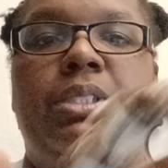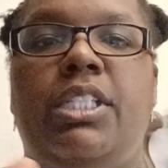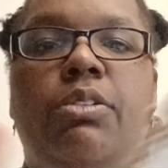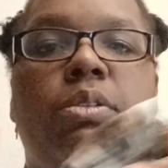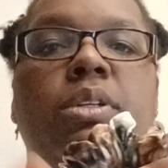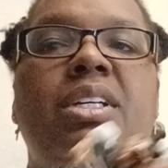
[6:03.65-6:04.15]

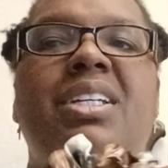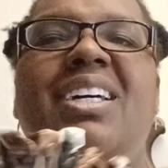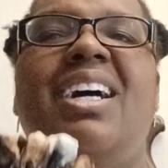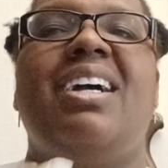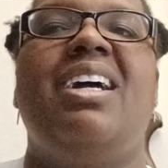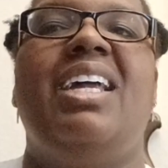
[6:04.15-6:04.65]
So
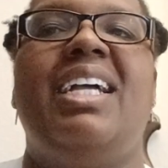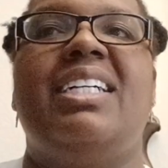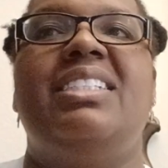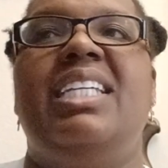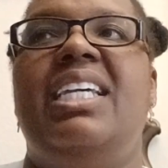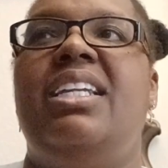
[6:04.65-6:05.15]
I got like a
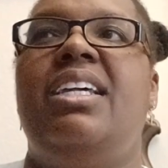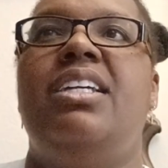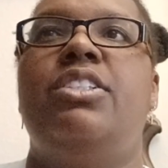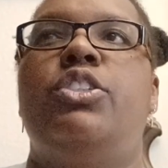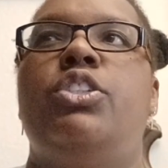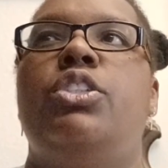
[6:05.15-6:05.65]

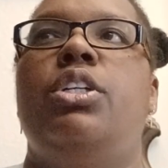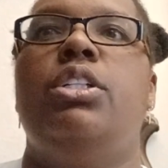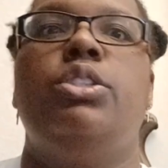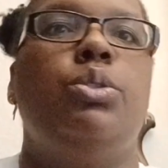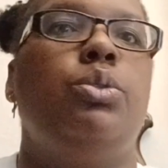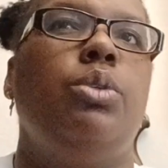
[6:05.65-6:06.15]
10-inch,
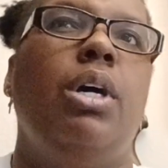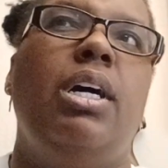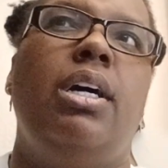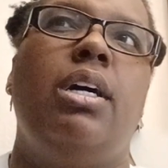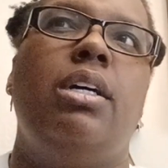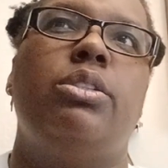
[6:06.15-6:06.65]

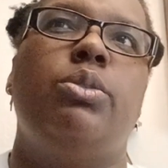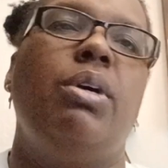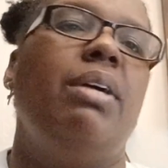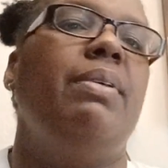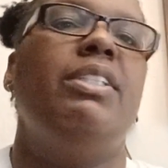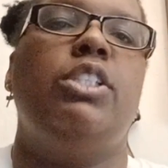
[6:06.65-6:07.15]

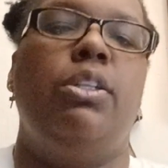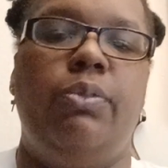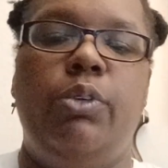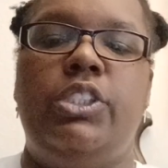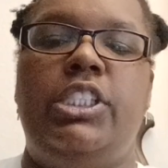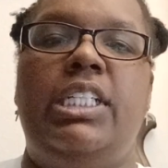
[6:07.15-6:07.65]
12-inch, and a
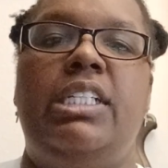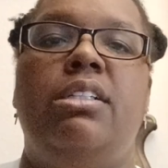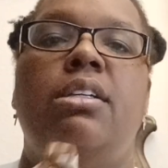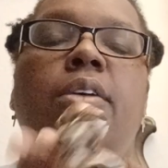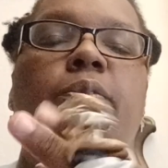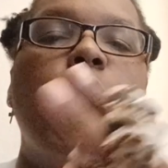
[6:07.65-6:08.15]

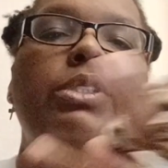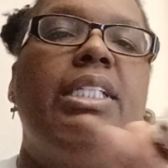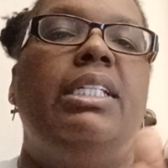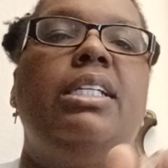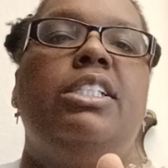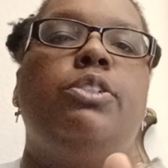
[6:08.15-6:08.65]

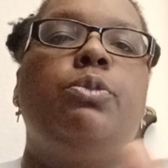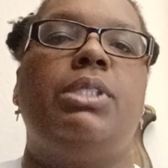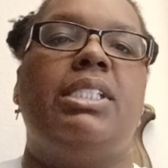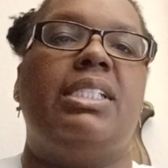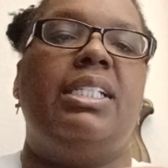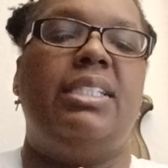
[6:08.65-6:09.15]
14-inch
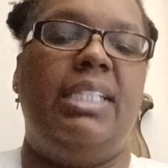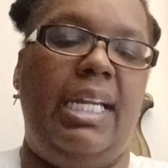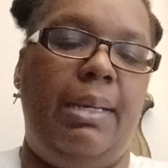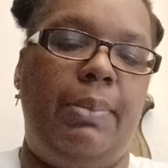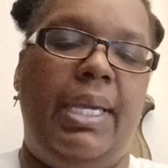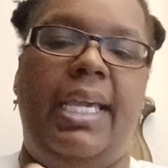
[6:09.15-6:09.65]
wristlet that I
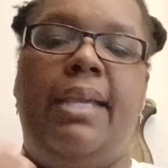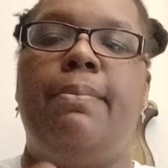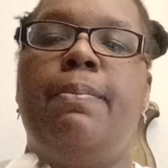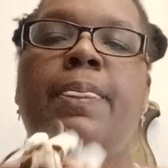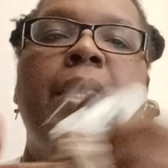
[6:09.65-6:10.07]
made.